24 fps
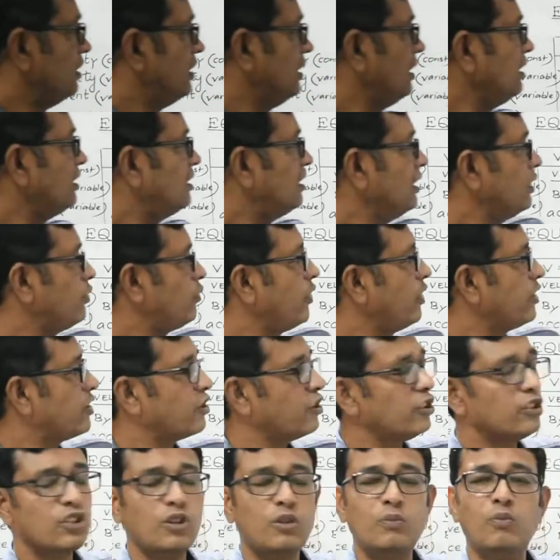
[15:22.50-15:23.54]
these
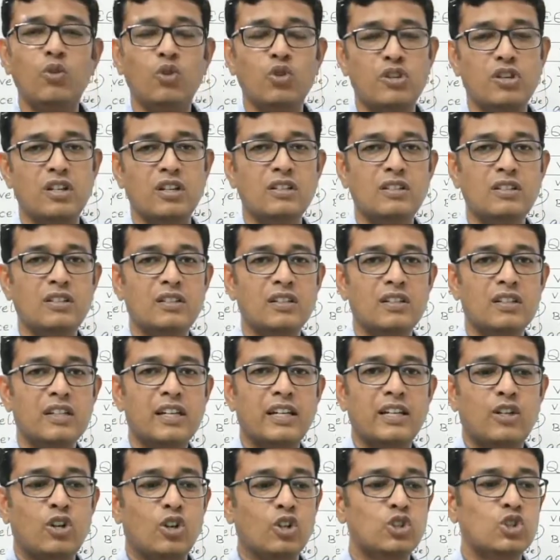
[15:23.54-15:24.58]
equations of motion
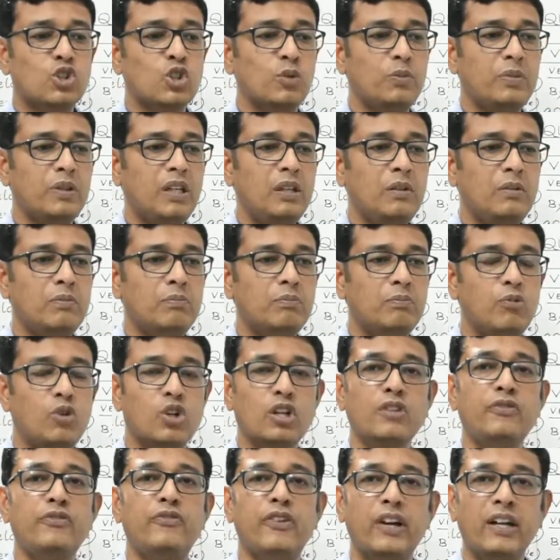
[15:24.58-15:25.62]
can also be
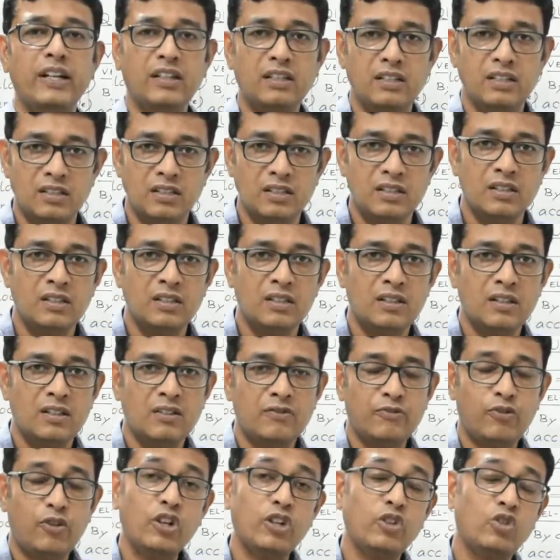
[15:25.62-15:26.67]
modified
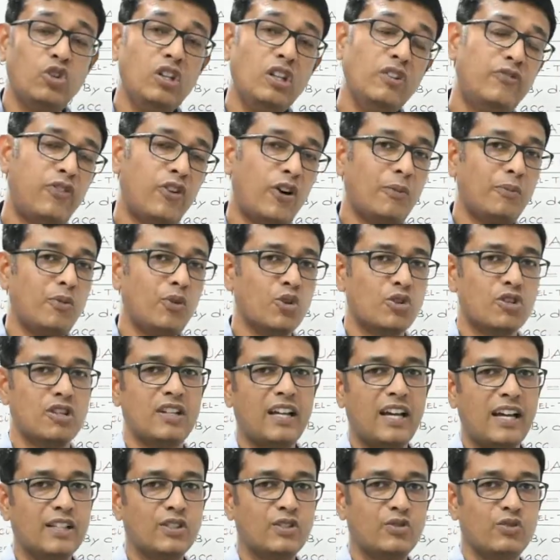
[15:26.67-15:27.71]
for uniform motion
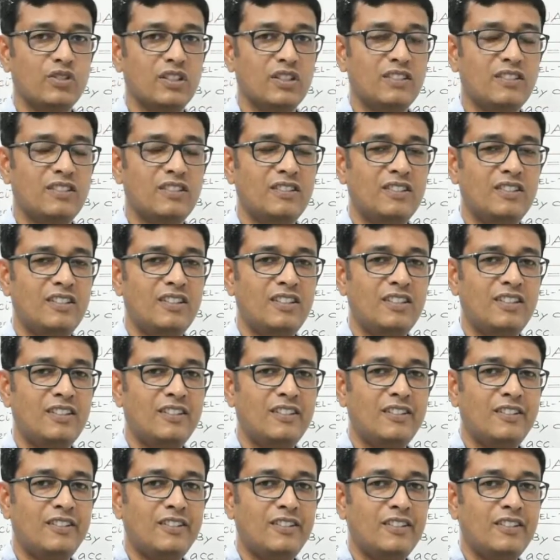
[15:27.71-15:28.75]
as well.
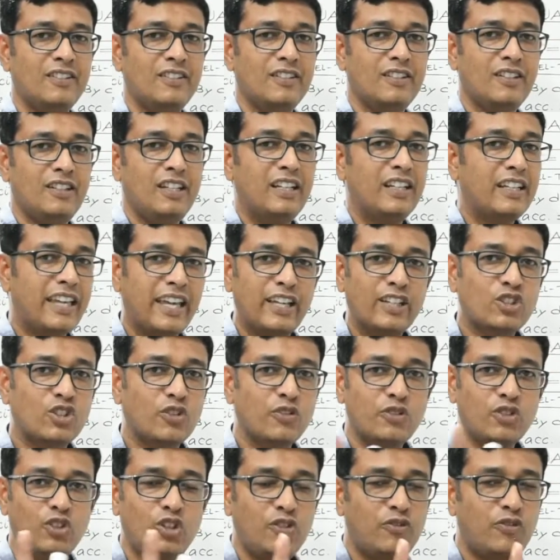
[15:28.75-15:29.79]
In case of
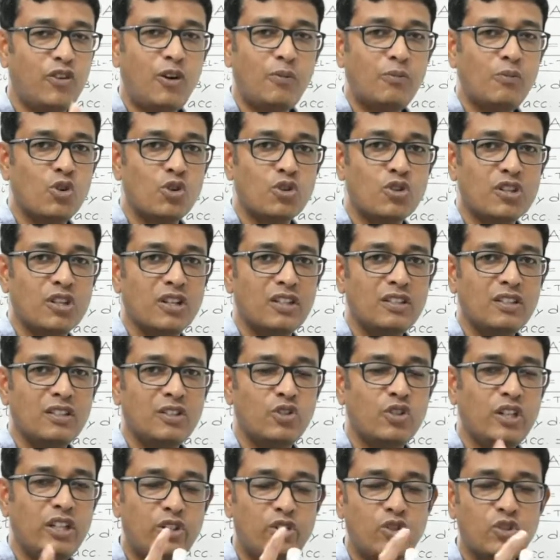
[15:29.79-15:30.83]
uniform motion, you
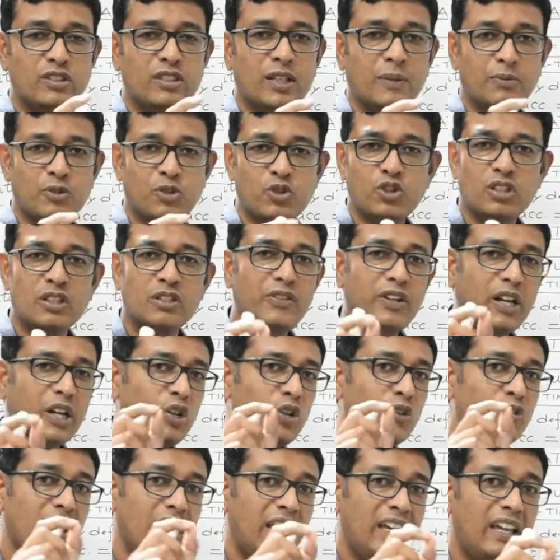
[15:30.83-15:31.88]
need to substitute the value
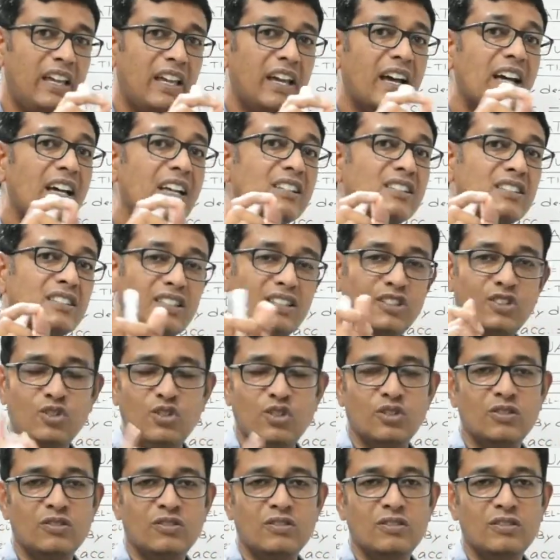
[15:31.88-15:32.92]
of A as 0.
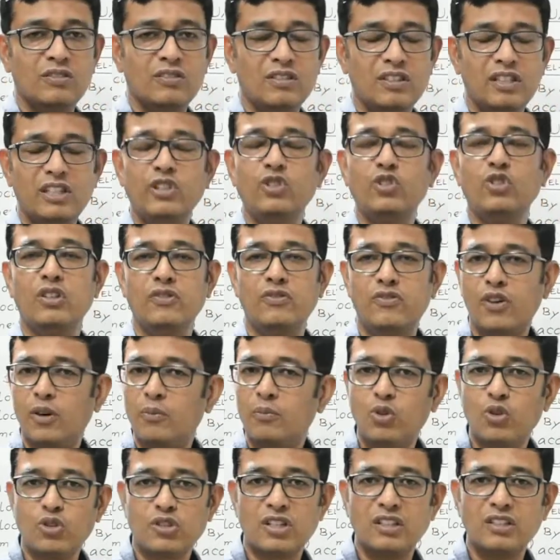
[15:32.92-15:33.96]
In uniform
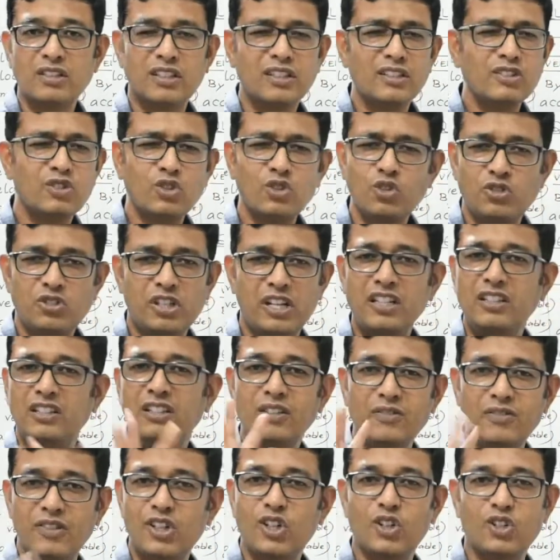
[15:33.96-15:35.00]
motion, there is no change
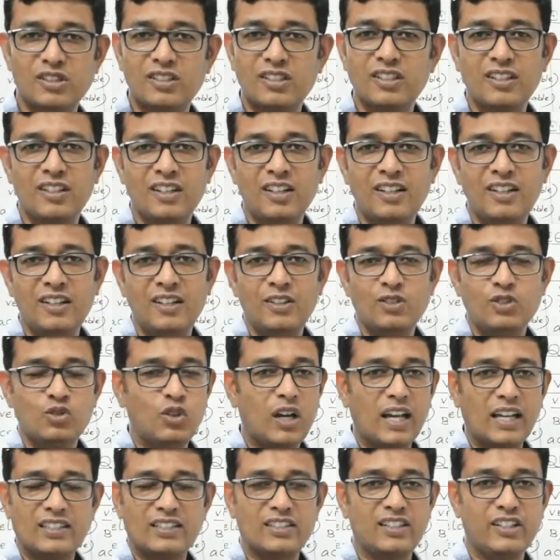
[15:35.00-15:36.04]
in velocity, so
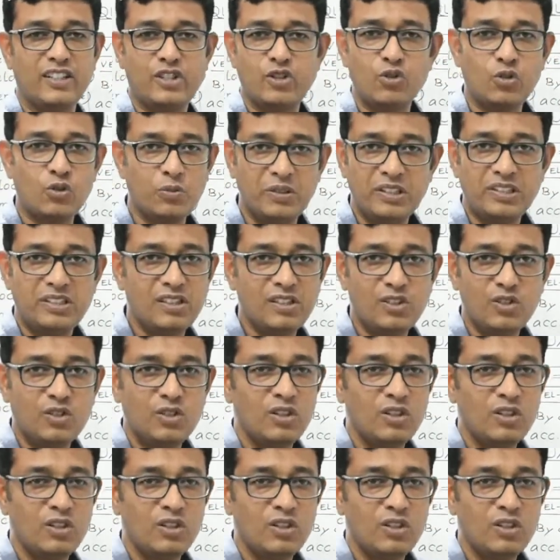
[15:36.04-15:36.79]
acceleration will be 0.